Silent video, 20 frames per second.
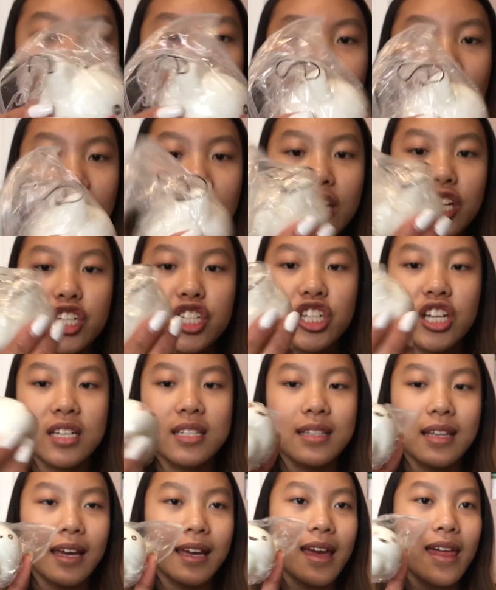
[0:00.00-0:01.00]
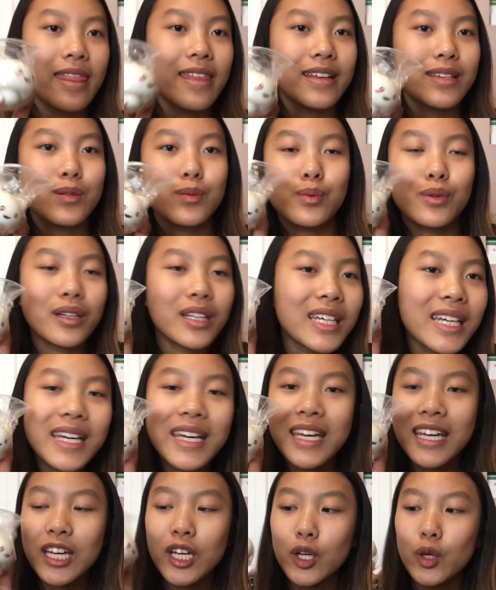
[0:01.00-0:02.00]
And it is just like this really
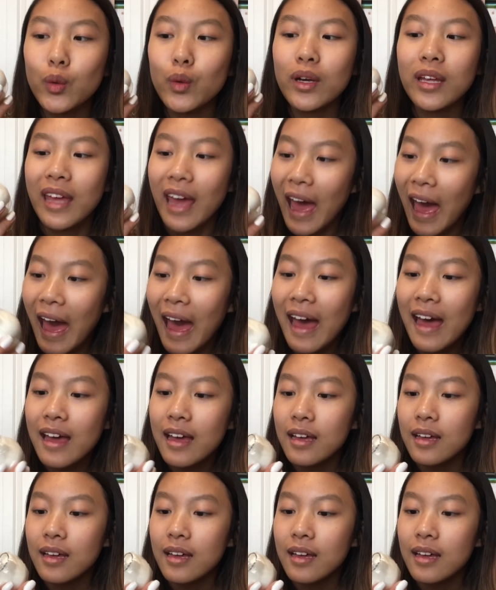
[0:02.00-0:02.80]
cute cat.